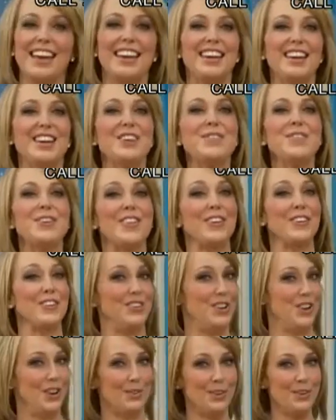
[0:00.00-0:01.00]
here with her
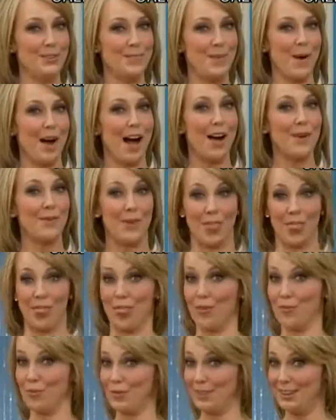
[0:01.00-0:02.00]
newest bra with
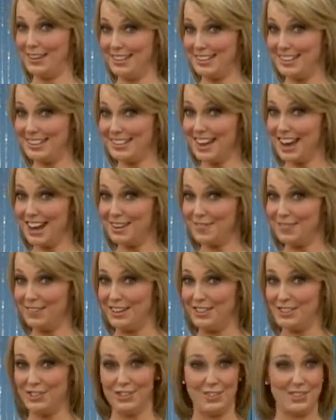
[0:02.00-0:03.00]
three design
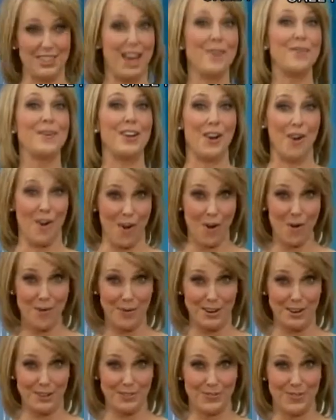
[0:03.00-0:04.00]
features that we all
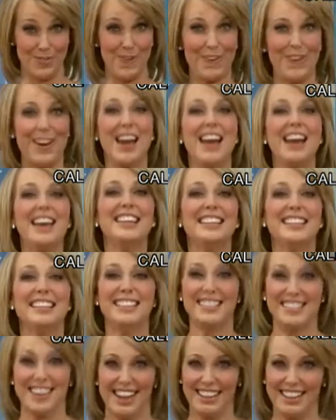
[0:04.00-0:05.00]
wish for,
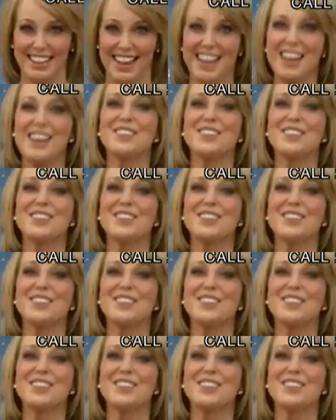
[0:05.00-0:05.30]
Stella